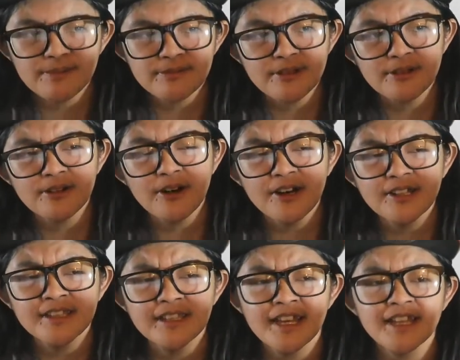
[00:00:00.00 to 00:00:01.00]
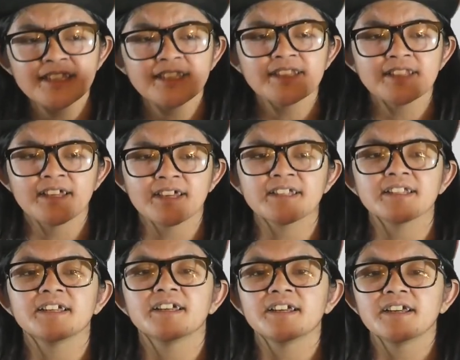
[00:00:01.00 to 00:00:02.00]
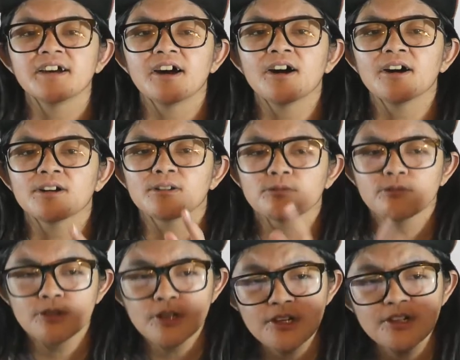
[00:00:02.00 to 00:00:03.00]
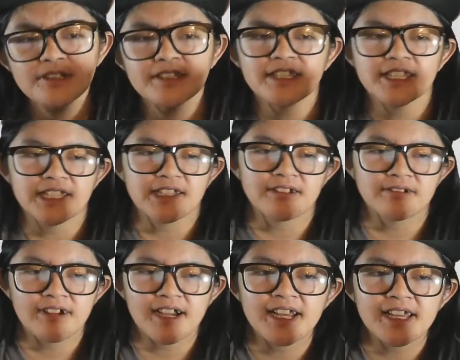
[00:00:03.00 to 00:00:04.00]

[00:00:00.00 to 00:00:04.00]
content that are worthy, right?